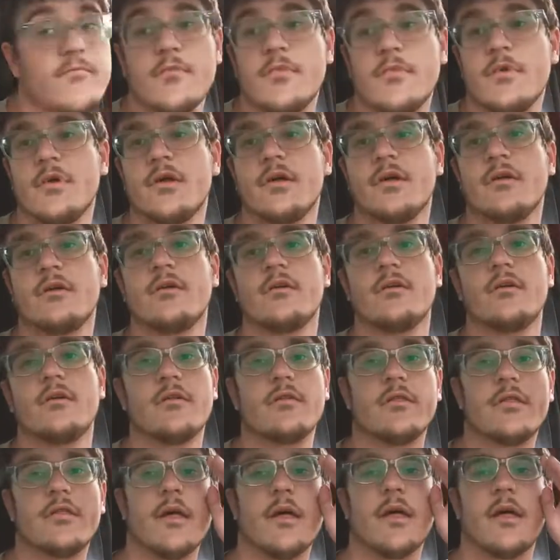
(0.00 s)
He didn't
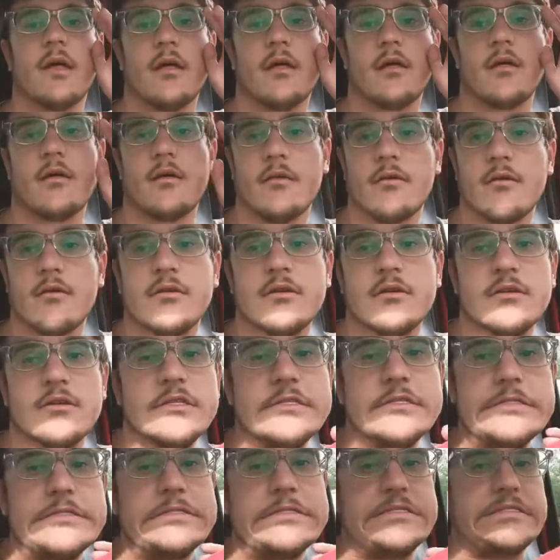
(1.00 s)
turn it. She
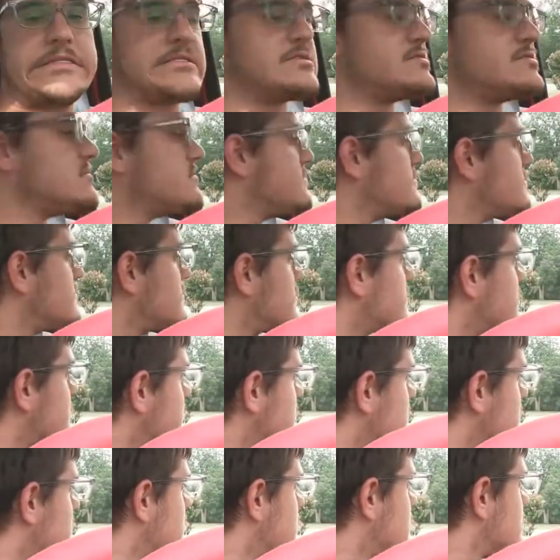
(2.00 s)
didn't start going out till
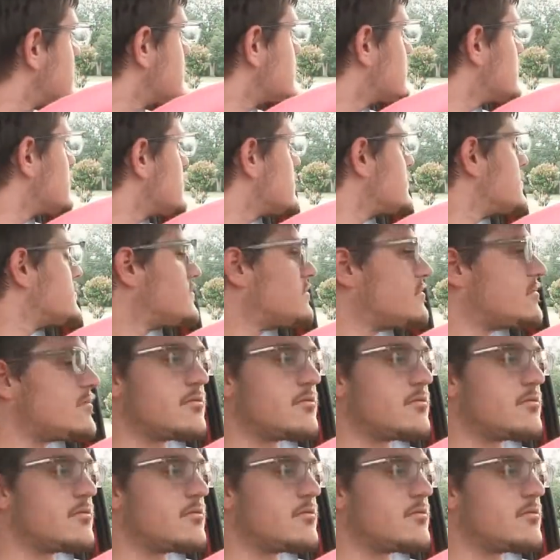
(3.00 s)
you started going out.